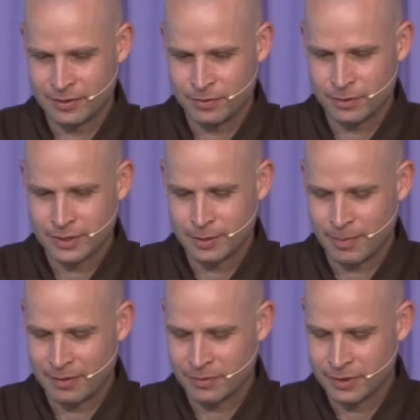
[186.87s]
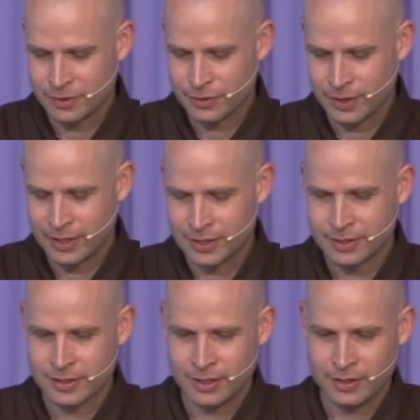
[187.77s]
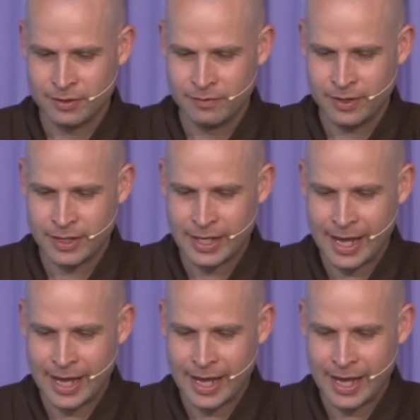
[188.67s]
14 mindfulness trainings are the very